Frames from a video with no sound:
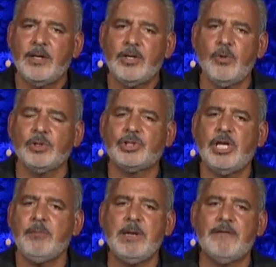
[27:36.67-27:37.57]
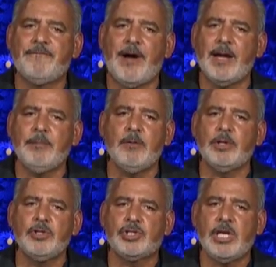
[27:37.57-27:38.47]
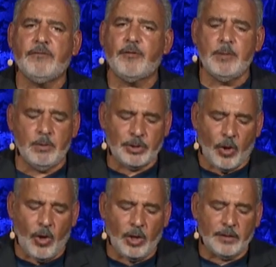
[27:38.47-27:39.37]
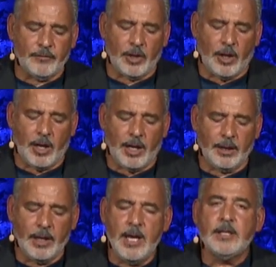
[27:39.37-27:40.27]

You will seek me and find me when you seek for me with all of your heart.